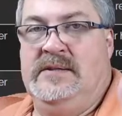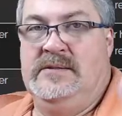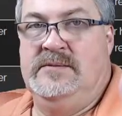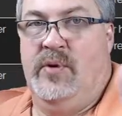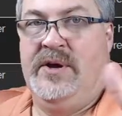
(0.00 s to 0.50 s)

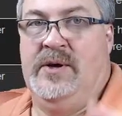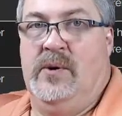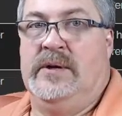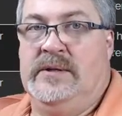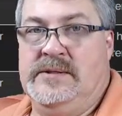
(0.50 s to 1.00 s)

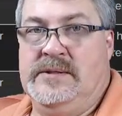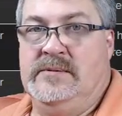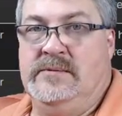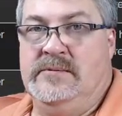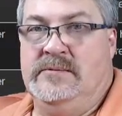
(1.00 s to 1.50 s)
pre-tokens
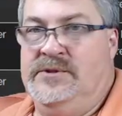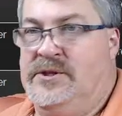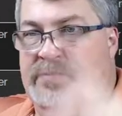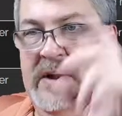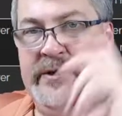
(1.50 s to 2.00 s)

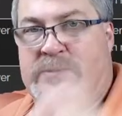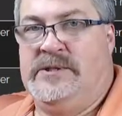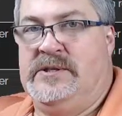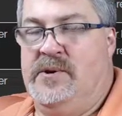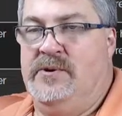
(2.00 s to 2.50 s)
just by
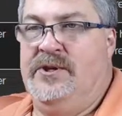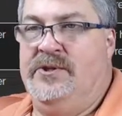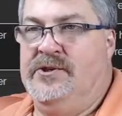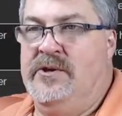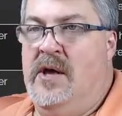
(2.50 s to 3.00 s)
using a search
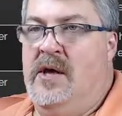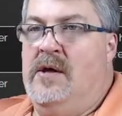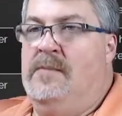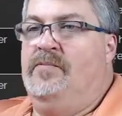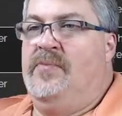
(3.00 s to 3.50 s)
engine.
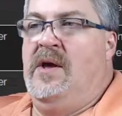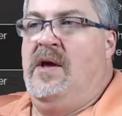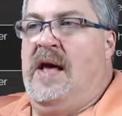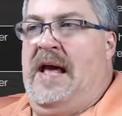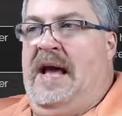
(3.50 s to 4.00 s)

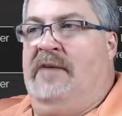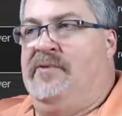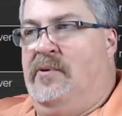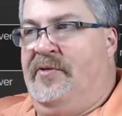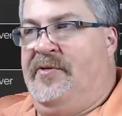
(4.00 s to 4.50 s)

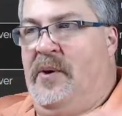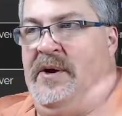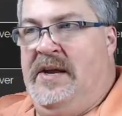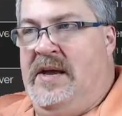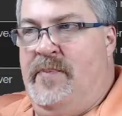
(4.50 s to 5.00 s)
After a
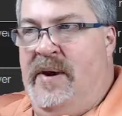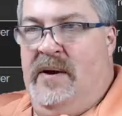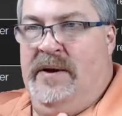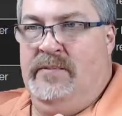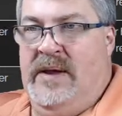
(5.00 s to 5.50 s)
30-day
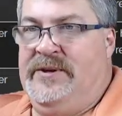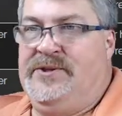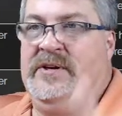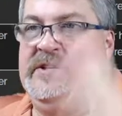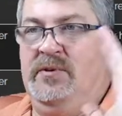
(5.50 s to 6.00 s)
period, maybe
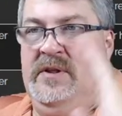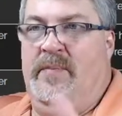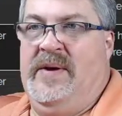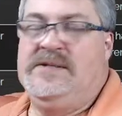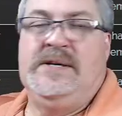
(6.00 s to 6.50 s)
Johnny's really
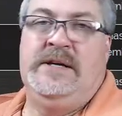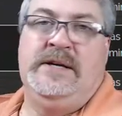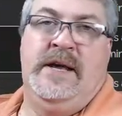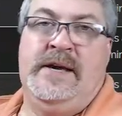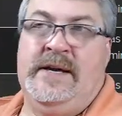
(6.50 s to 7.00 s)
busy and
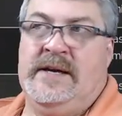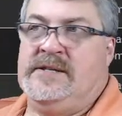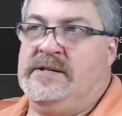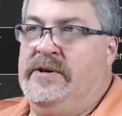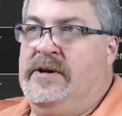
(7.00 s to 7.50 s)
he
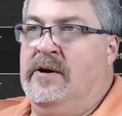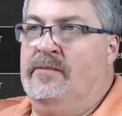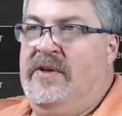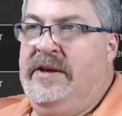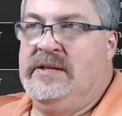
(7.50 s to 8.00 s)
gets
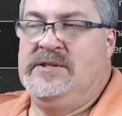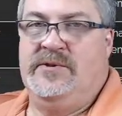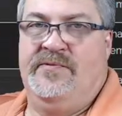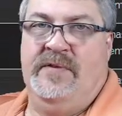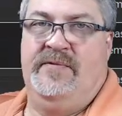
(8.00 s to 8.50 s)

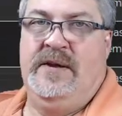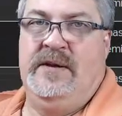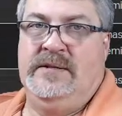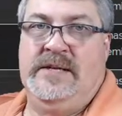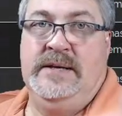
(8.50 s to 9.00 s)
those 50
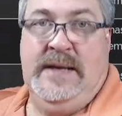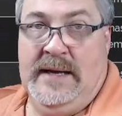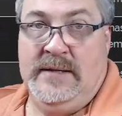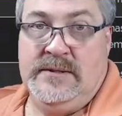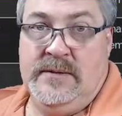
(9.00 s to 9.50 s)
in 10
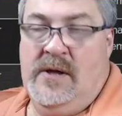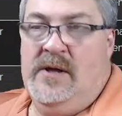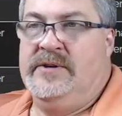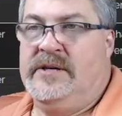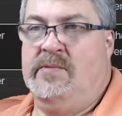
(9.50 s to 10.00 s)
days.
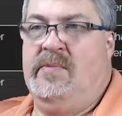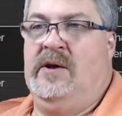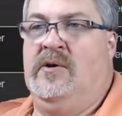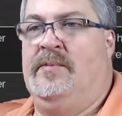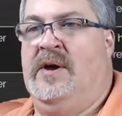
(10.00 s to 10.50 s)
Doesn't
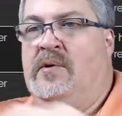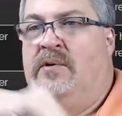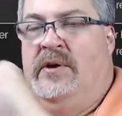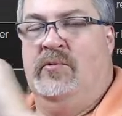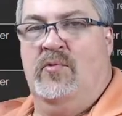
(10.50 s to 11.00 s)
matter. I'm not going
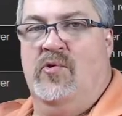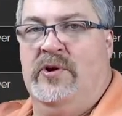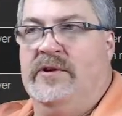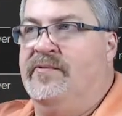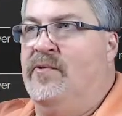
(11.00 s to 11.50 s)
to get
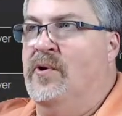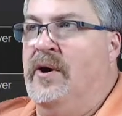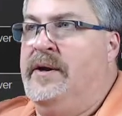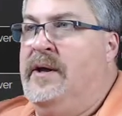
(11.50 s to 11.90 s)
rewarded for it